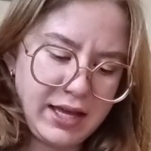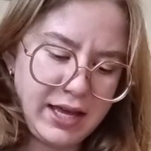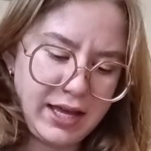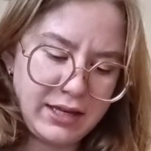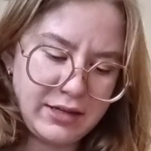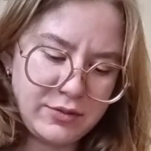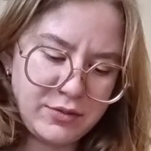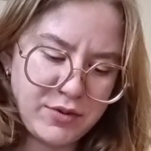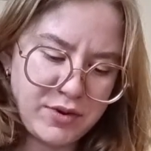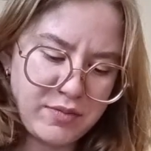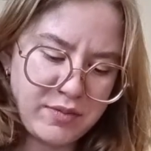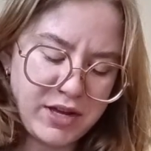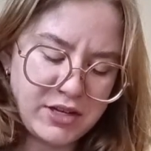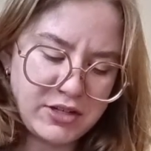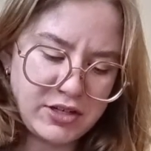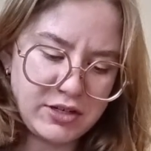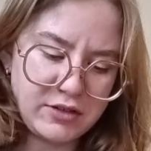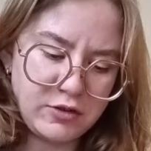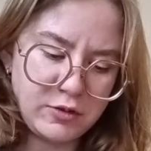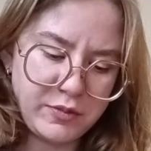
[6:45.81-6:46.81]
And with
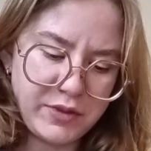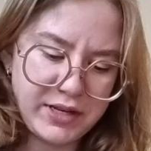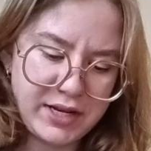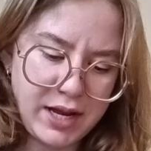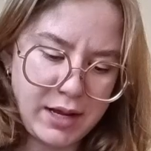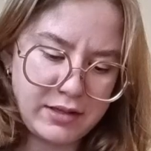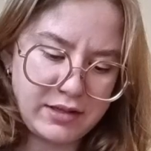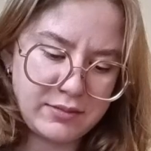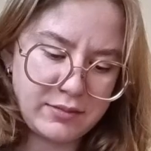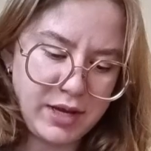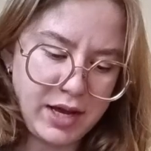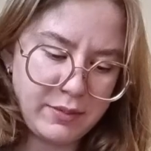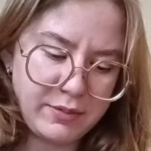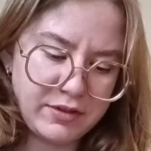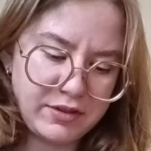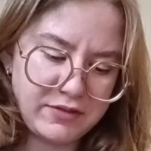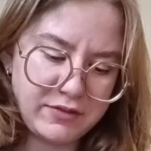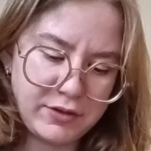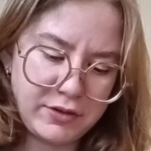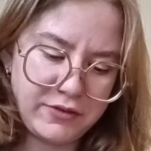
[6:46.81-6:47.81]
magic loop that
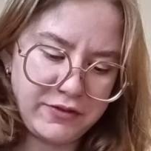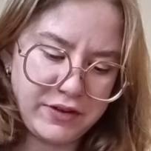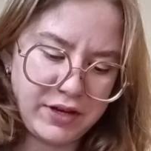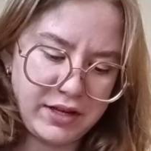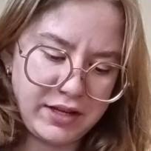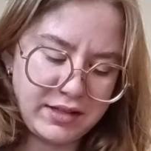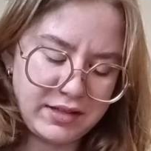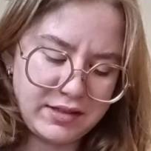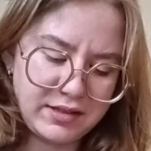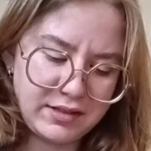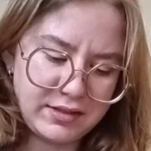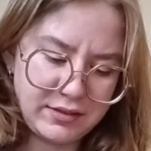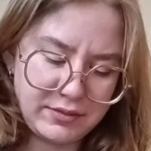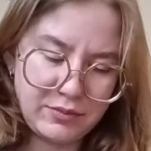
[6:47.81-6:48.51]
happens very fast,